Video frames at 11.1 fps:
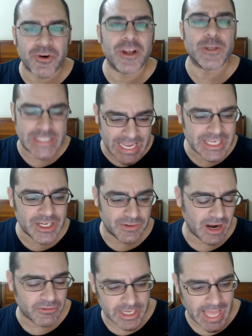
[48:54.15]
understanding of
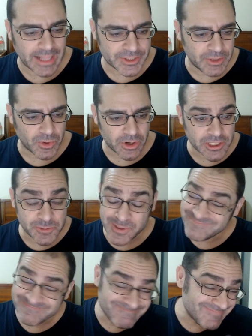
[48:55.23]
how reality works,
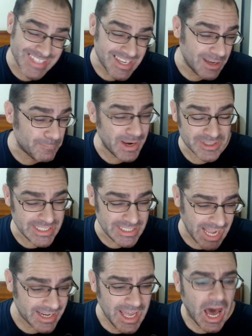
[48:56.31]
but apparently
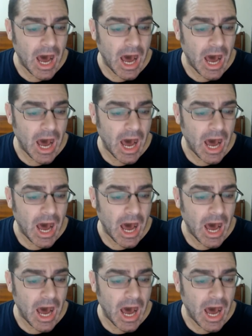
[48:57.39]
not.